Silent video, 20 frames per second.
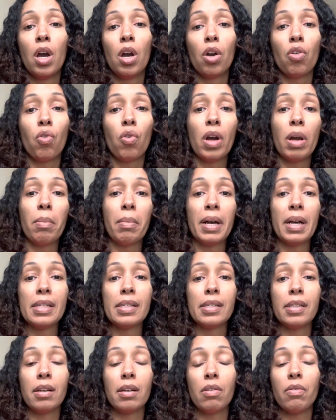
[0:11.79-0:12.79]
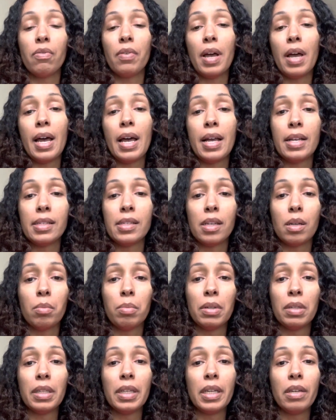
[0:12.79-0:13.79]
growing myself as a
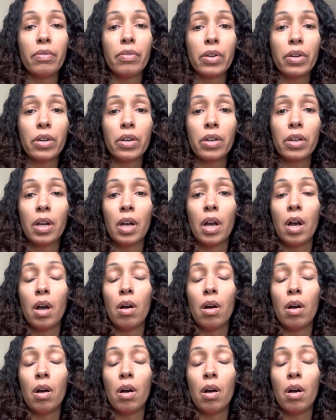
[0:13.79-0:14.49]
believer,